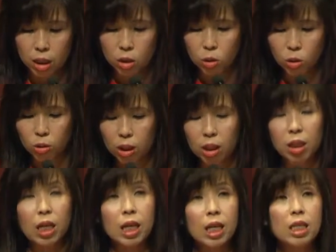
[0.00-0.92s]
So
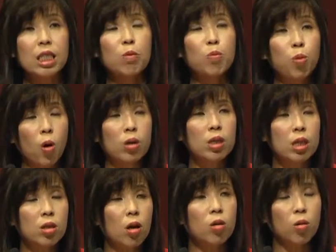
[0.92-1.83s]
it's
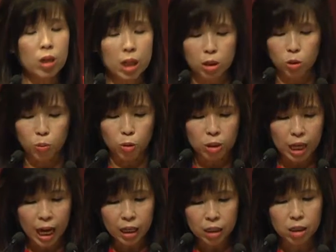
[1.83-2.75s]
important not only to
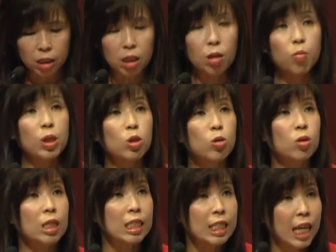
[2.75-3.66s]
protect, but to
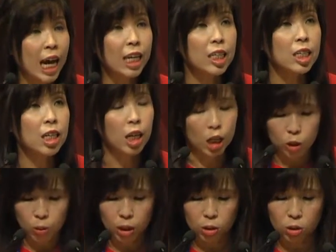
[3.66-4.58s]
detect
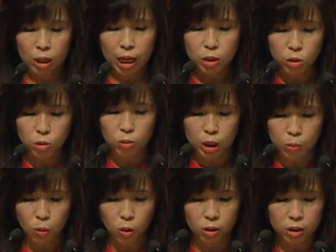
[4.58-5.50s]
as well as to
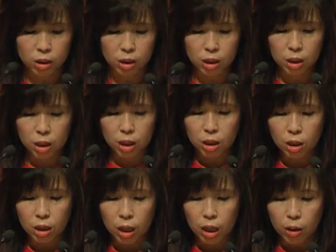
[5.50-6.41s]
respond.
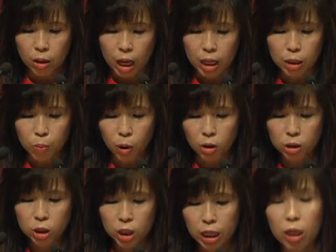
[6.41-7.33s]
And the
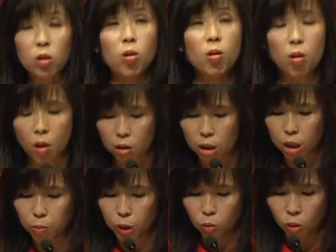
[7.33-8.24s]
posture can no
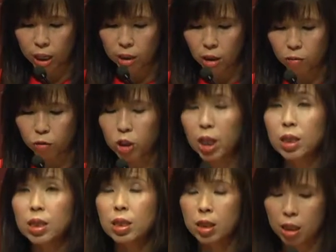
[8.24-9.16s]
longer be one of
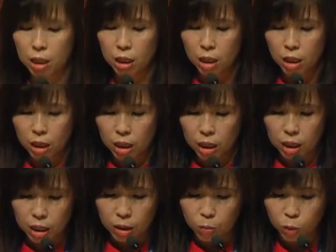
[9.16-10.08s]
just
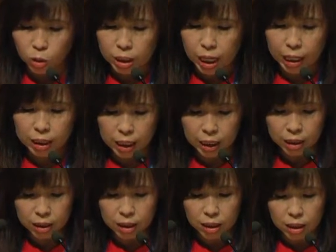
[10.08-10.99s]

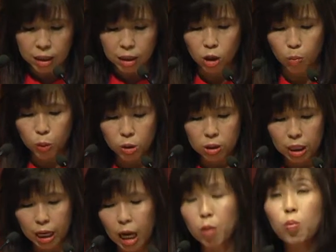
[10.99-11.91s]
protecting
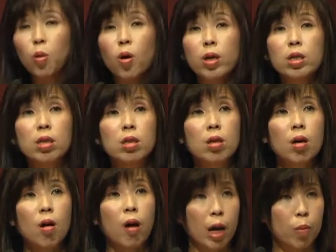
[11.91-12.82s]
computing endpoints
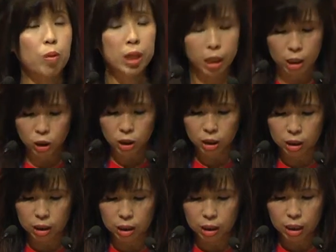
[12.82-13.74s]
or
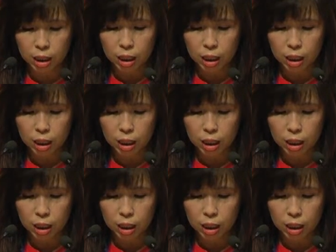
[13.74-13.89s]
applications.